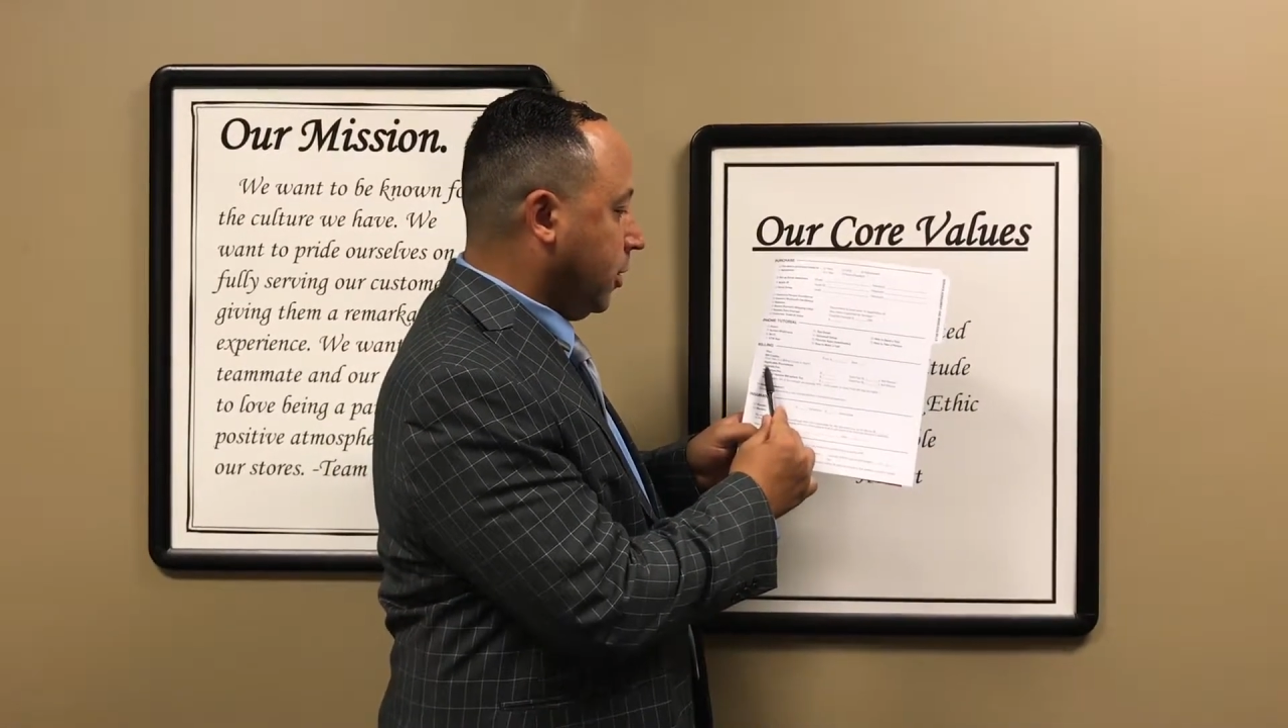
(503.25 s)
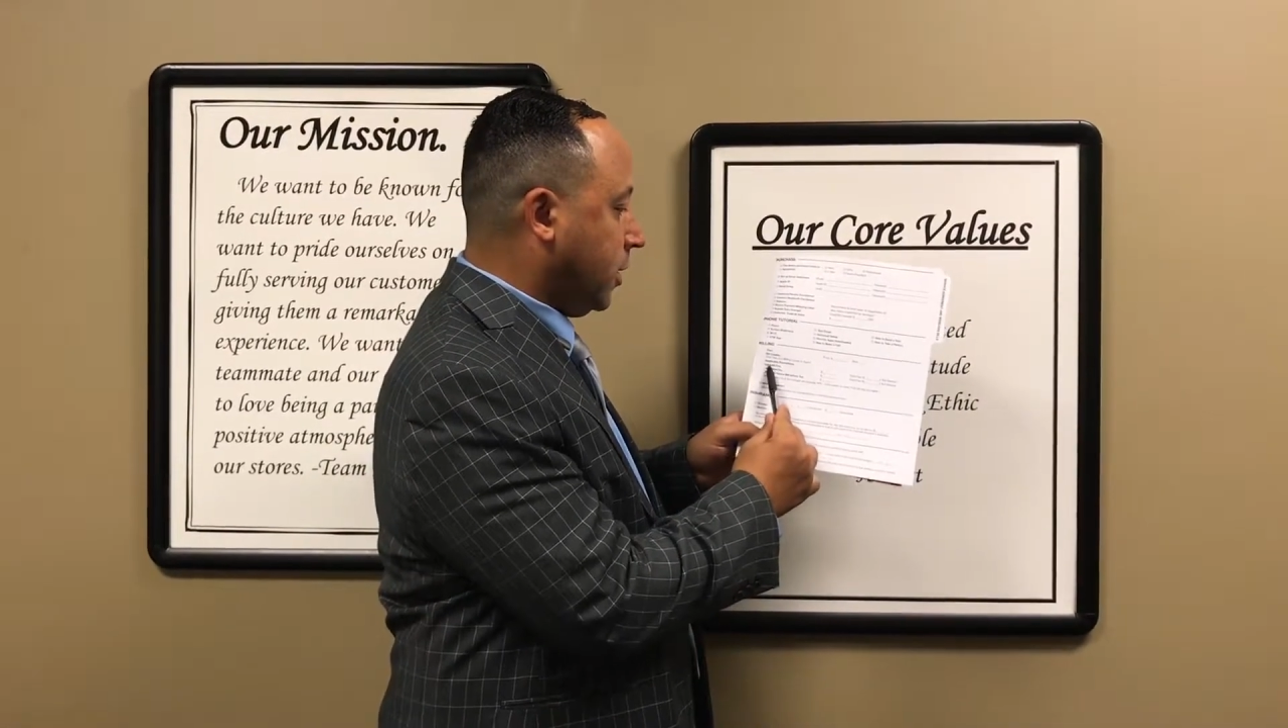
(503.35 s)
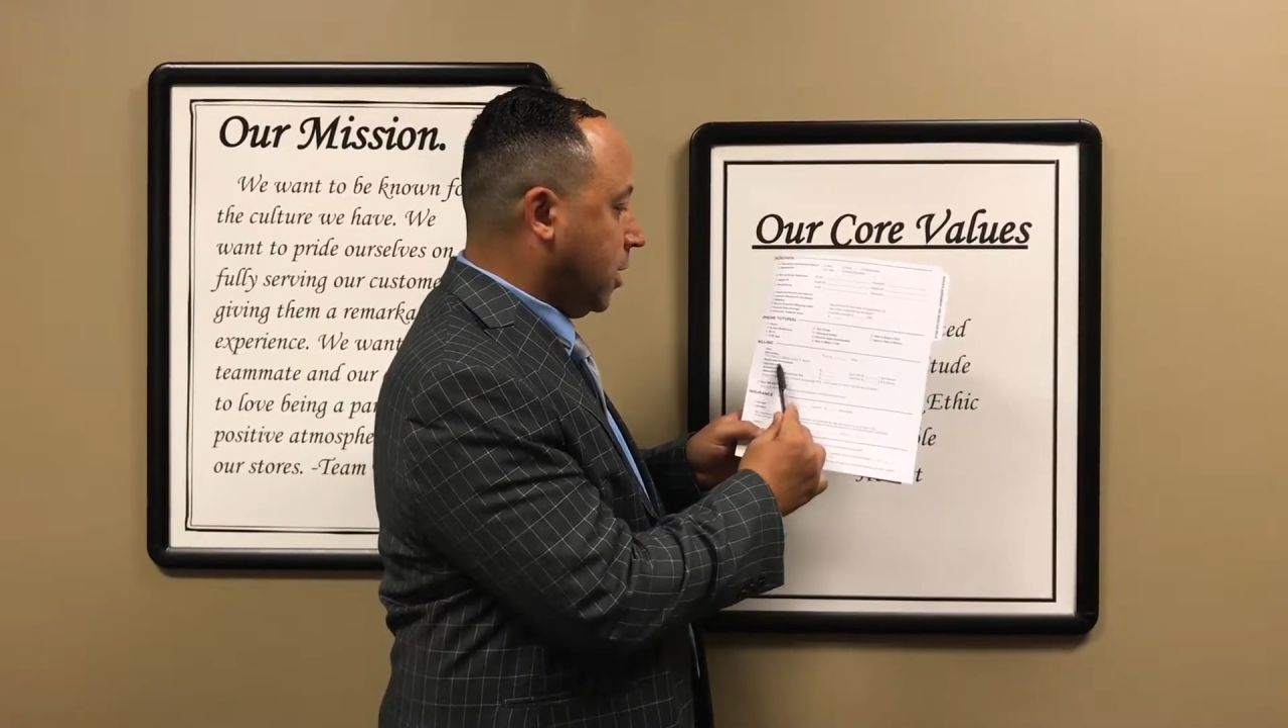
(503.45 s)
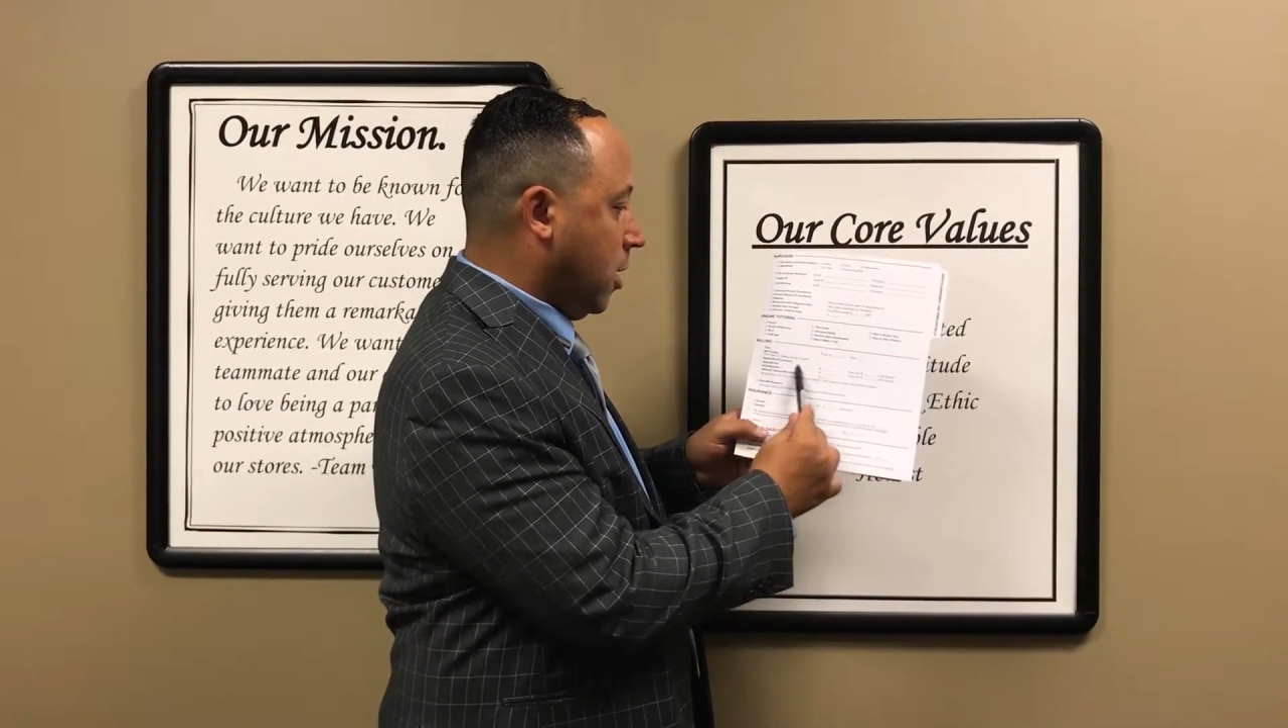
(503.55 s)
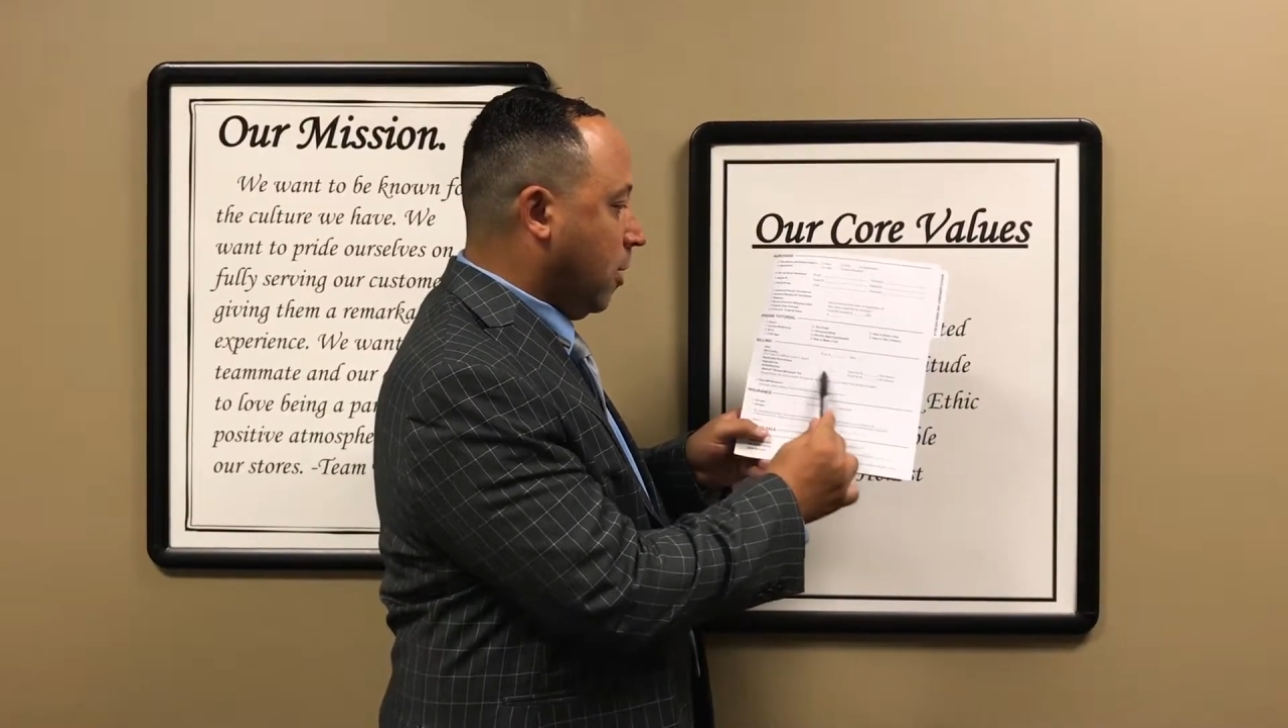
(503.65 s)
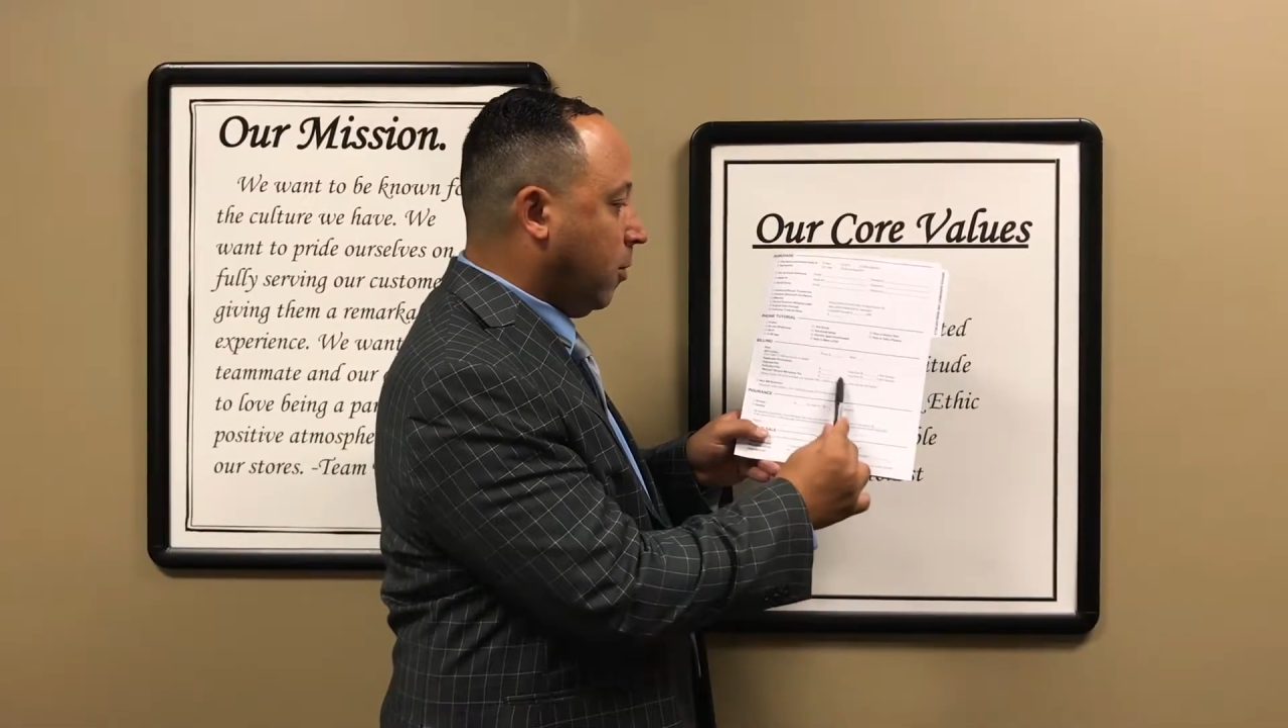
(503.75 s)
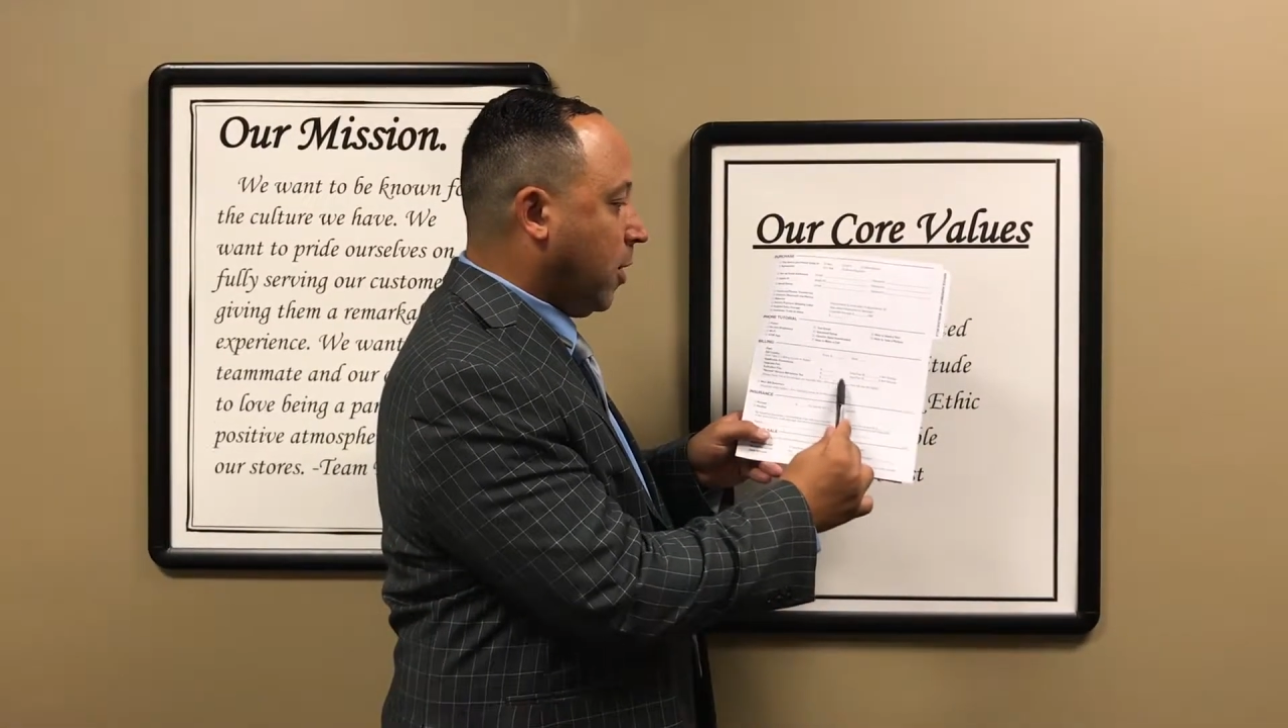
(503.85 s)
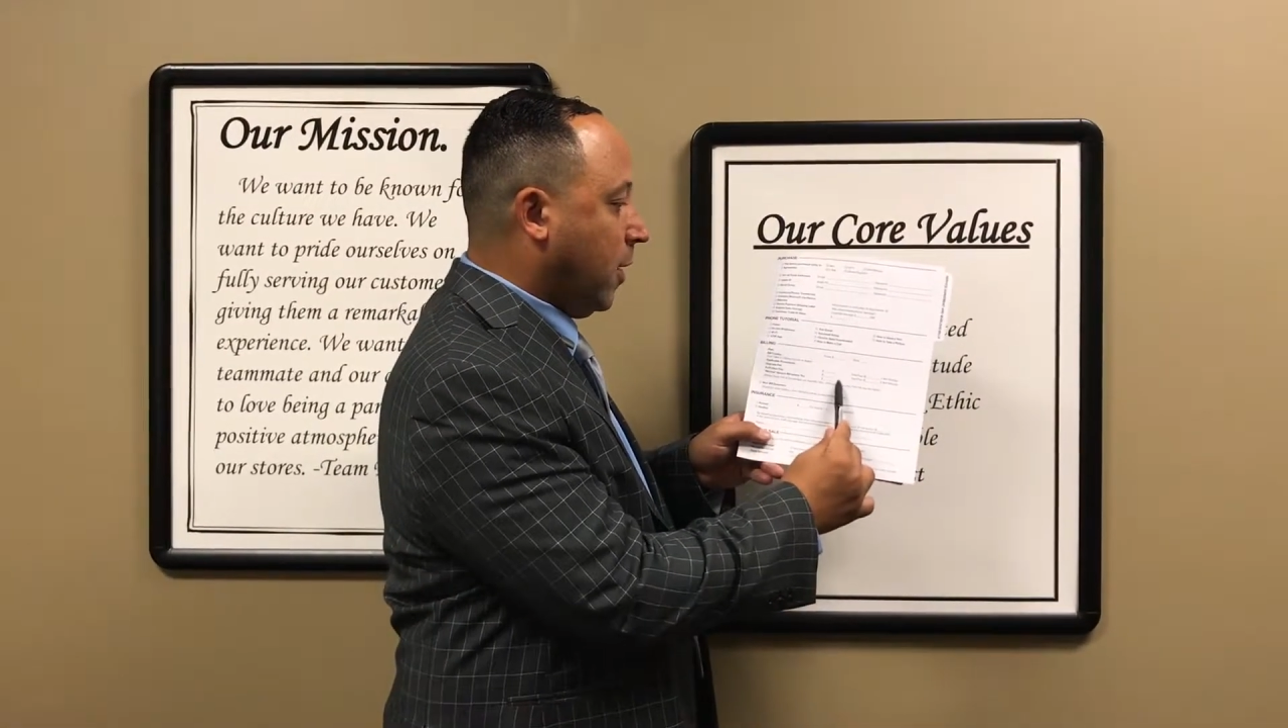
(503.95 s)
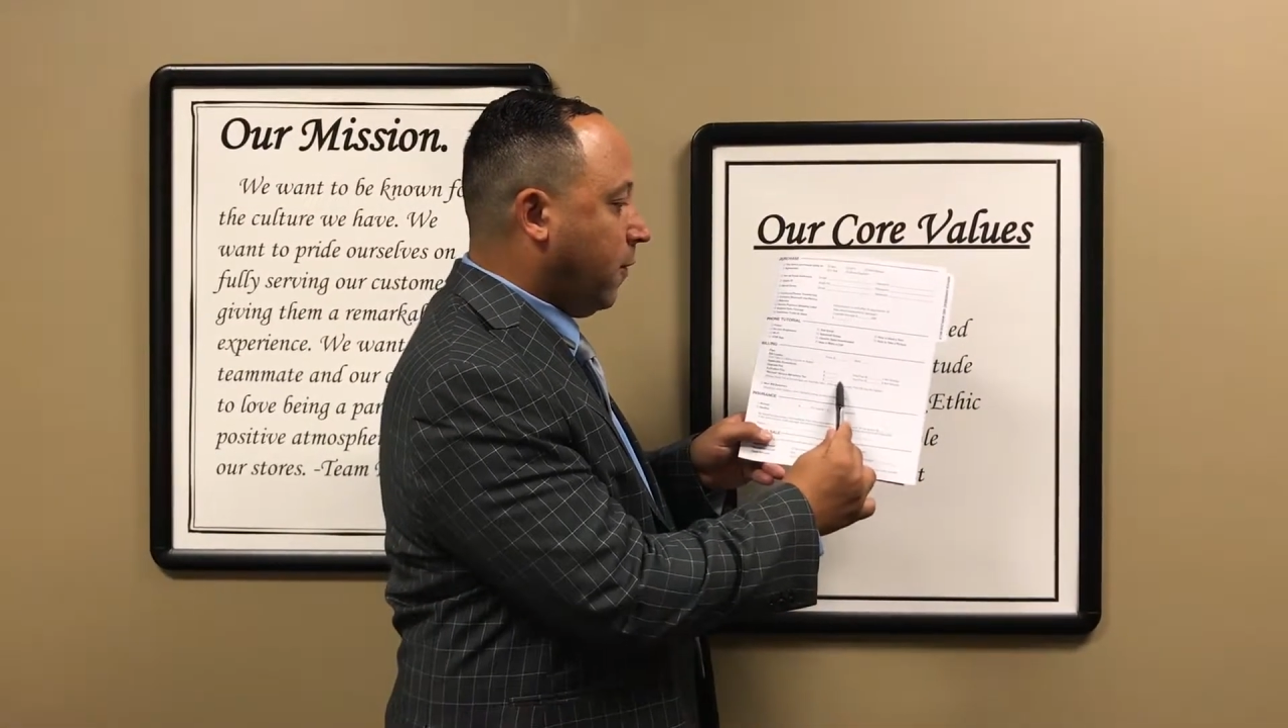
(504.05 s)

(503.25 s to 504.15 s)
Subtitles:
listing upgrade